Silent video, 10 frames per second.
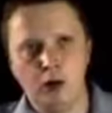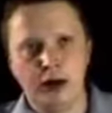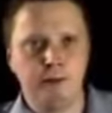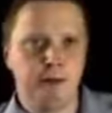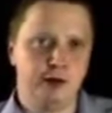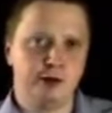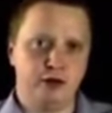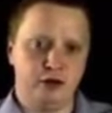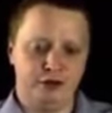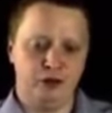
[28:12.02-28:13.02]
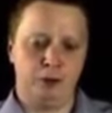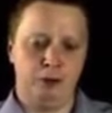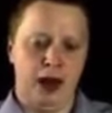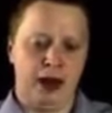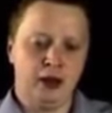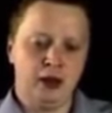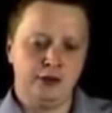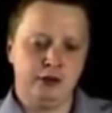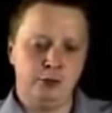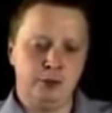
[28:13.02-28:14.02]
winning position for black.
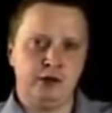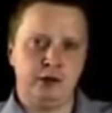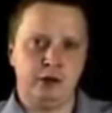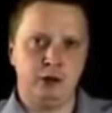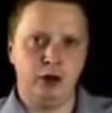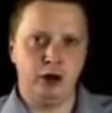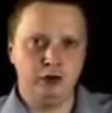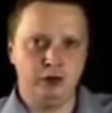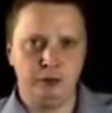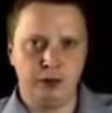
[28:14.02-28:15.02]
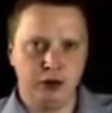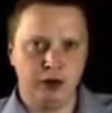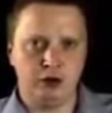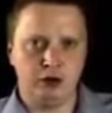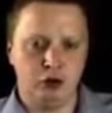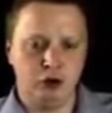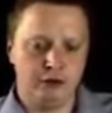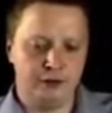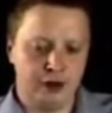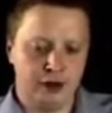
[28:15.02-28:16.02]
Two bishops are renowned for being
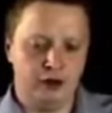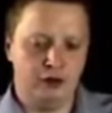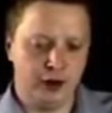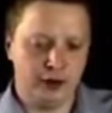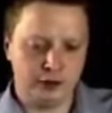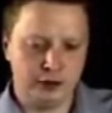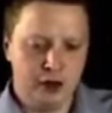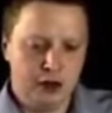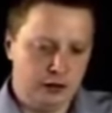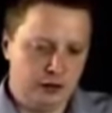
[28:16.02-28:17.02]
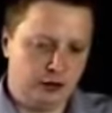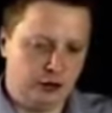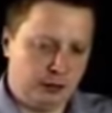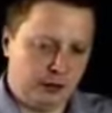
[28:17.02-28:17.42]
stronger than a knight. These two